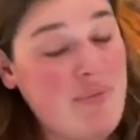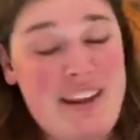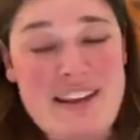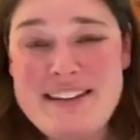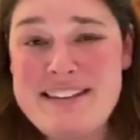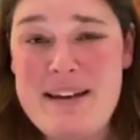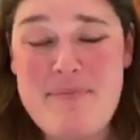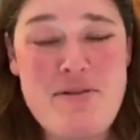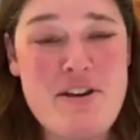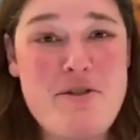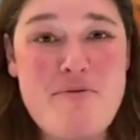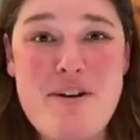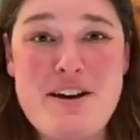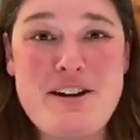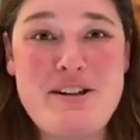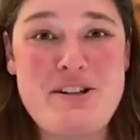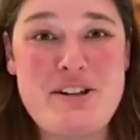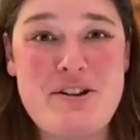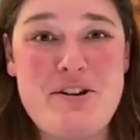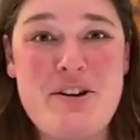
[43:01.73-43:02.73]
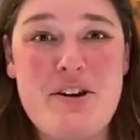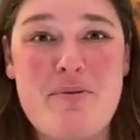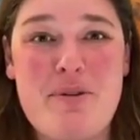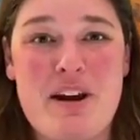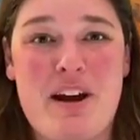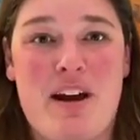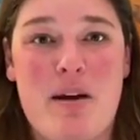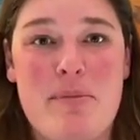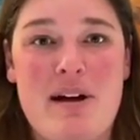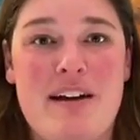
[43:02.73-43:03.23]
something you want to do, you
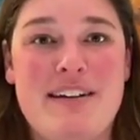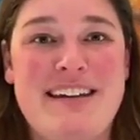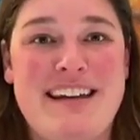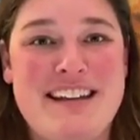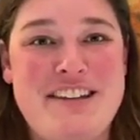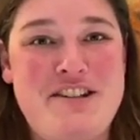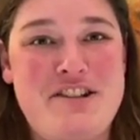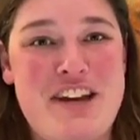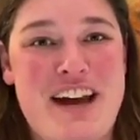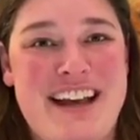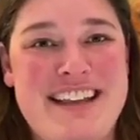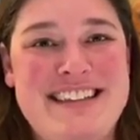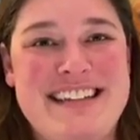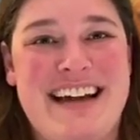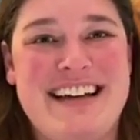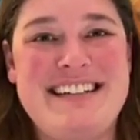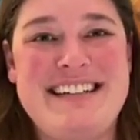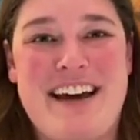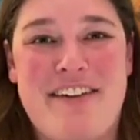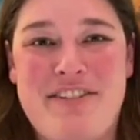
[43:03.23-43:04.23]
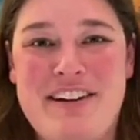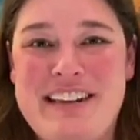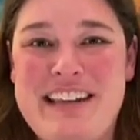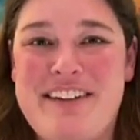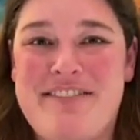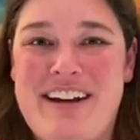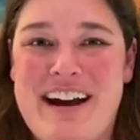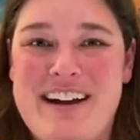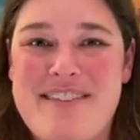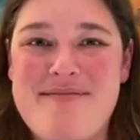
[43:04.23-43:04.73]
want to come out and get sheds, I
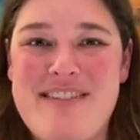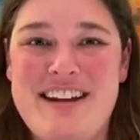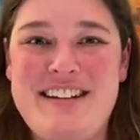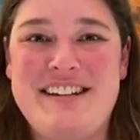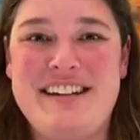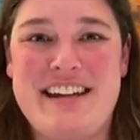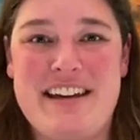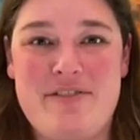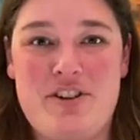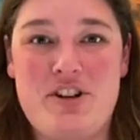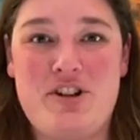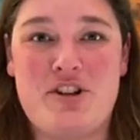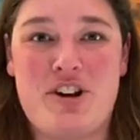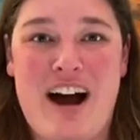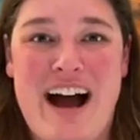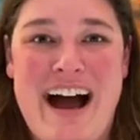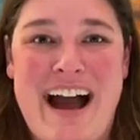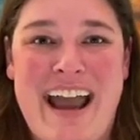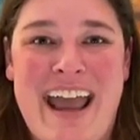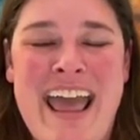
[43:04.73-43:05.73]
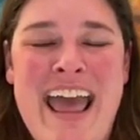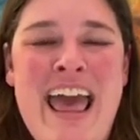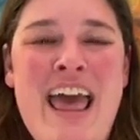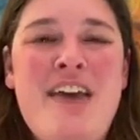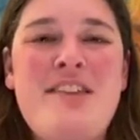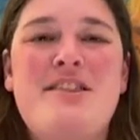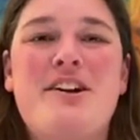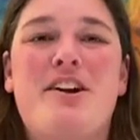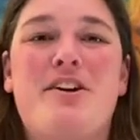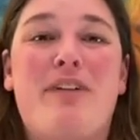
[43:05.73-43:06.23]
definitely recommend you give it a try.
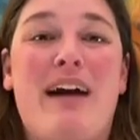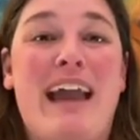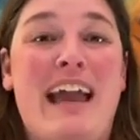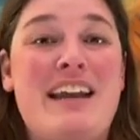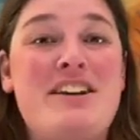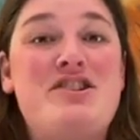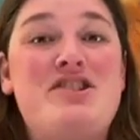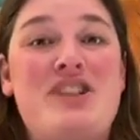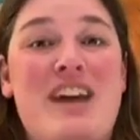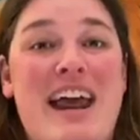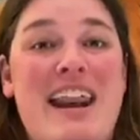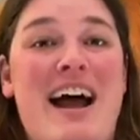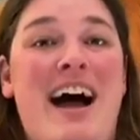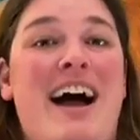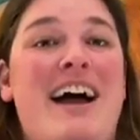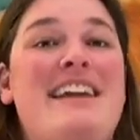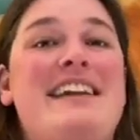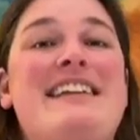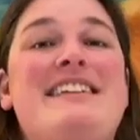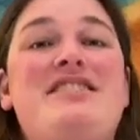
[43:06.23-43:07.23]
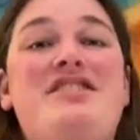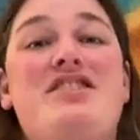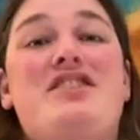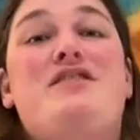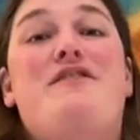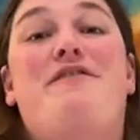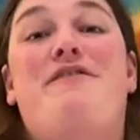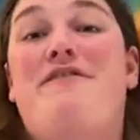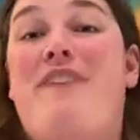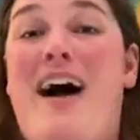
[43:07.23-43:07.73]
The Grand Shed Hunt is
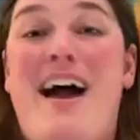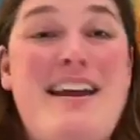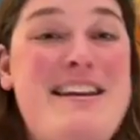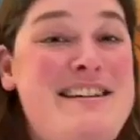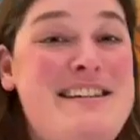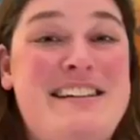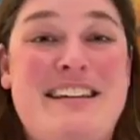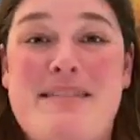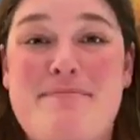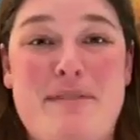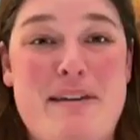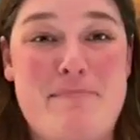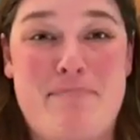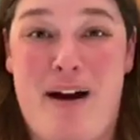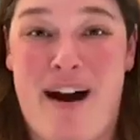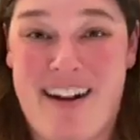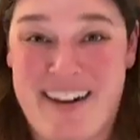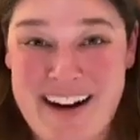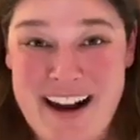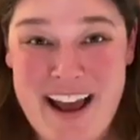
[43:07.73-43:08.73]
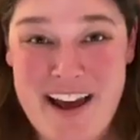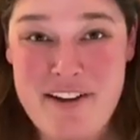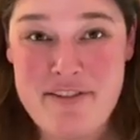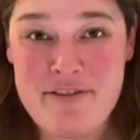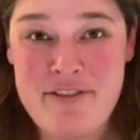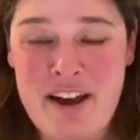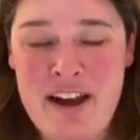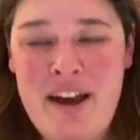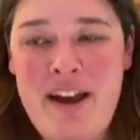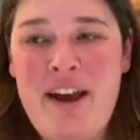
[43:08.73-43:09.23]
just fun to be part
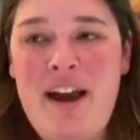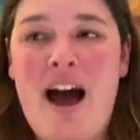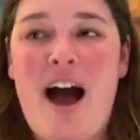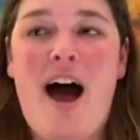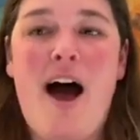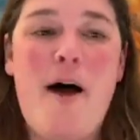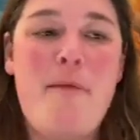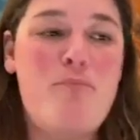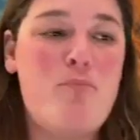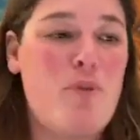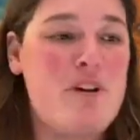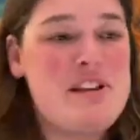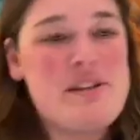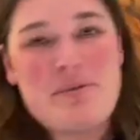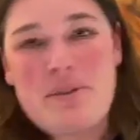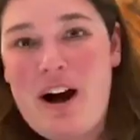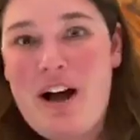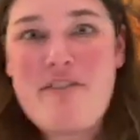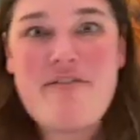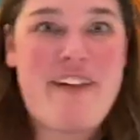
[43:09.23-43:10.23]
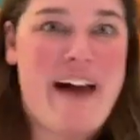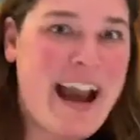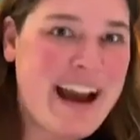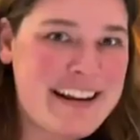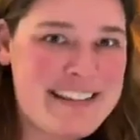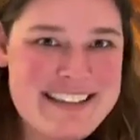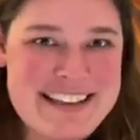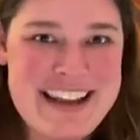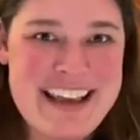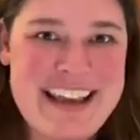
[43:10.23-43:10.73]
of. Once we're all
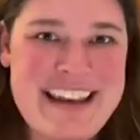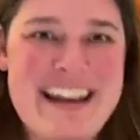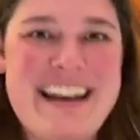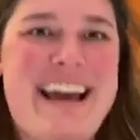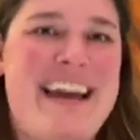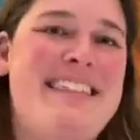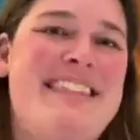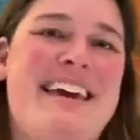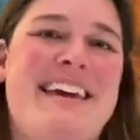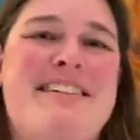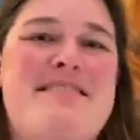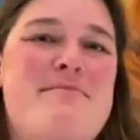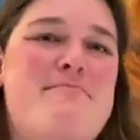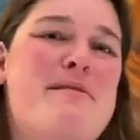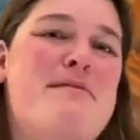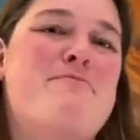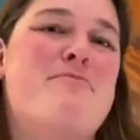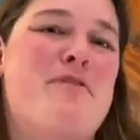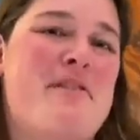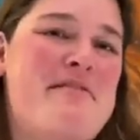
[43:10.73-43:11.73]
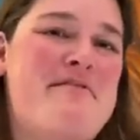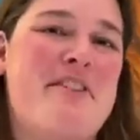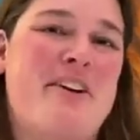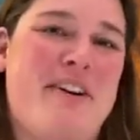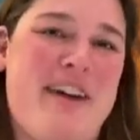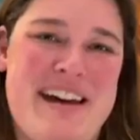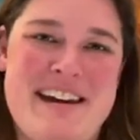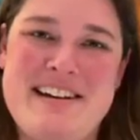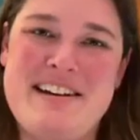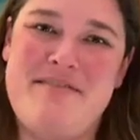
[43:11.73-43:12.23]
vaccinated, I think it'll be more of a
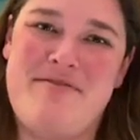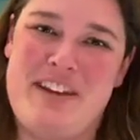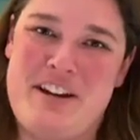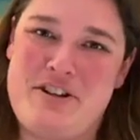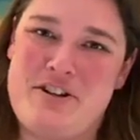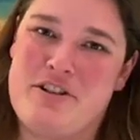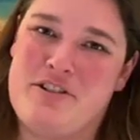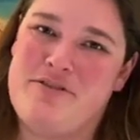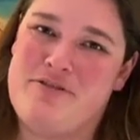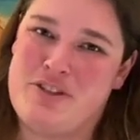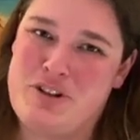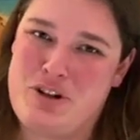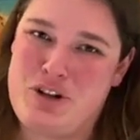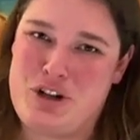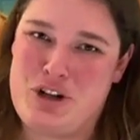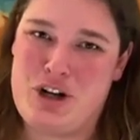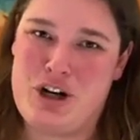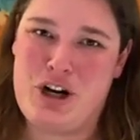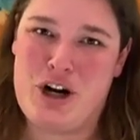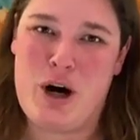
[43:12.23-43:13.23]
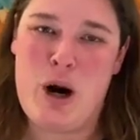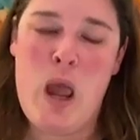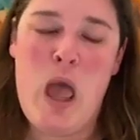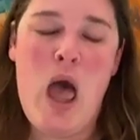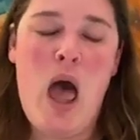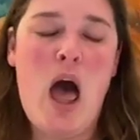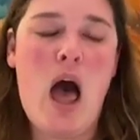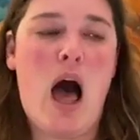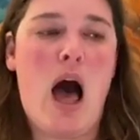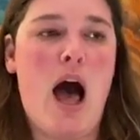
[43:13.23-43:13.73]
grand adventure for sure.
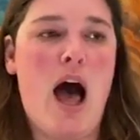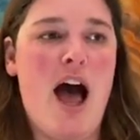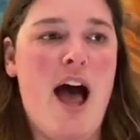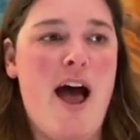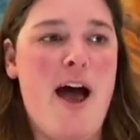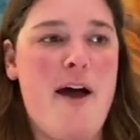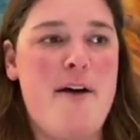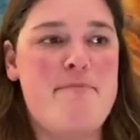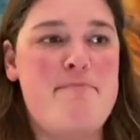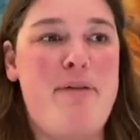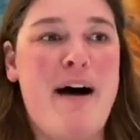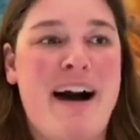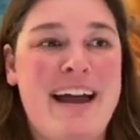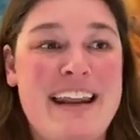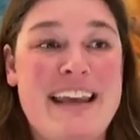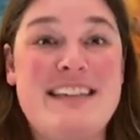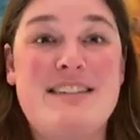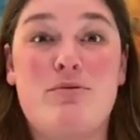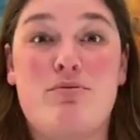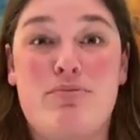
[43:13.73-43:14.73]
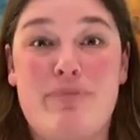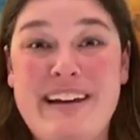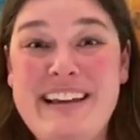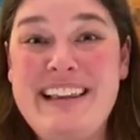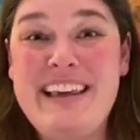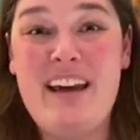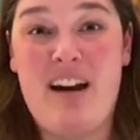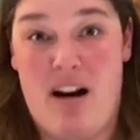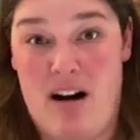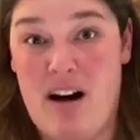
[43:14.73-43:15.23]
But it's
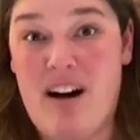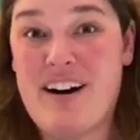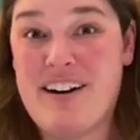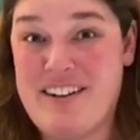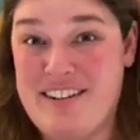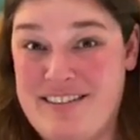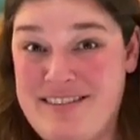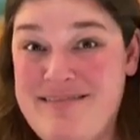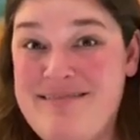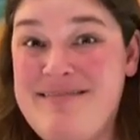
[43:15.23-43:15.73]
really hard.